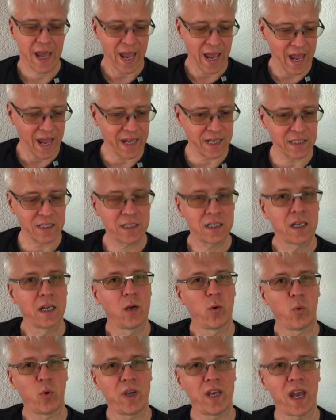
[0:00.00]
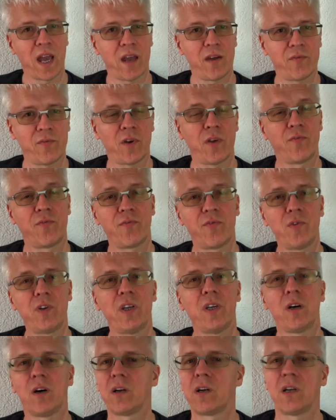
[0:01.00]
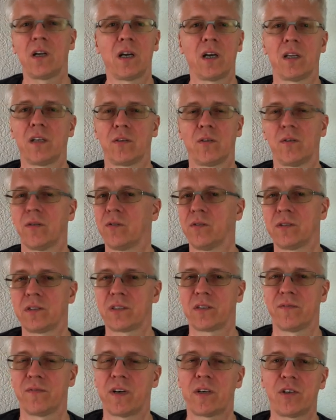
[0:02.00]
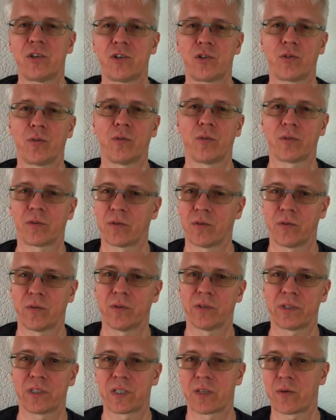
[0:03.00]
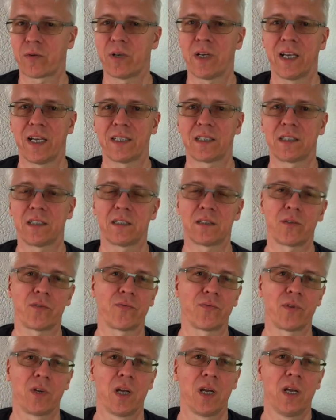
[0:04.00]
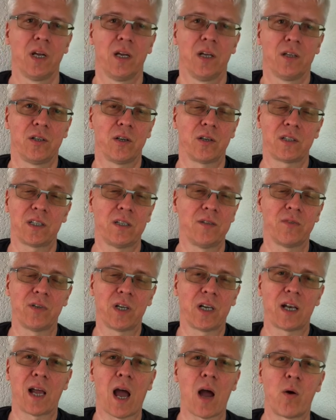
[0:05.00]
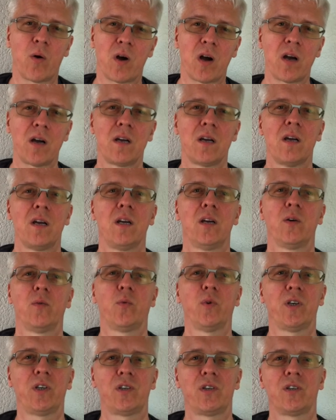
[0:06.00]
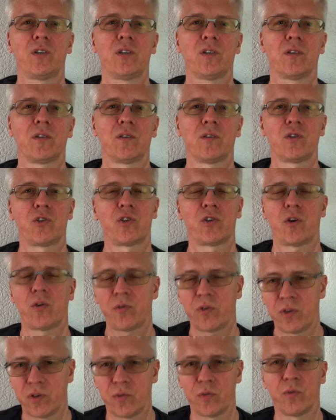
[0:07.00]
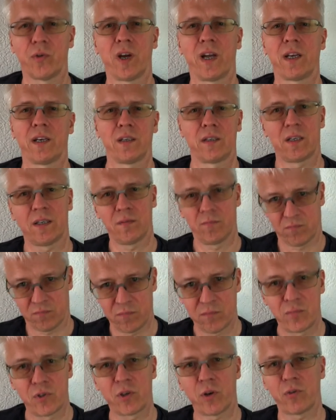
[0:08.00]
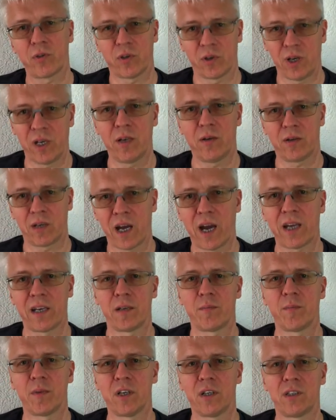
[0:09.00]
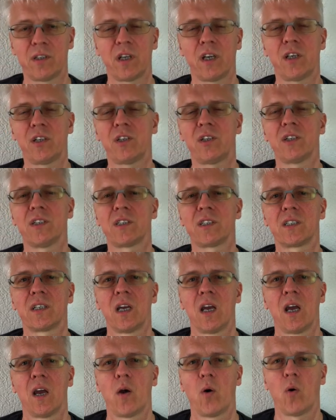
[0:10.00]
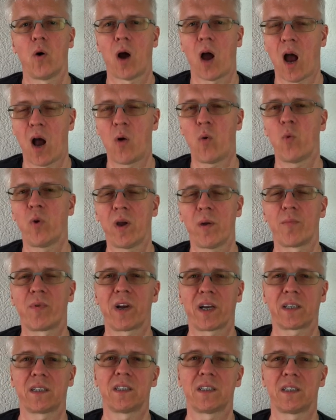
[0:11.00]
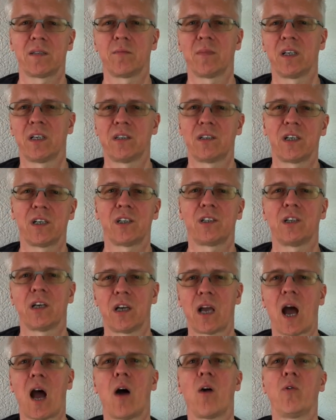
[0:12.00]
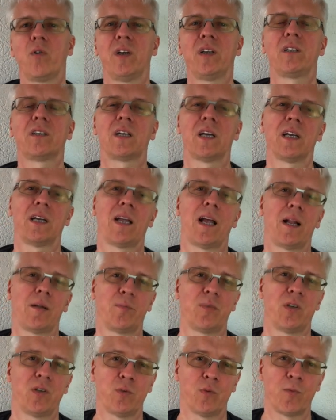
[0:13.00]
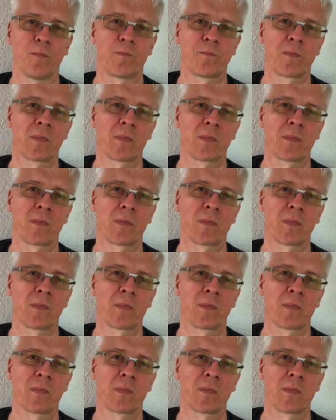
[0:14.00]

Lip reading: And we have a free online course, very short course, 3 lessons of not even an hour, which show you in guided meditations how we are practicing meditation and how it can help you.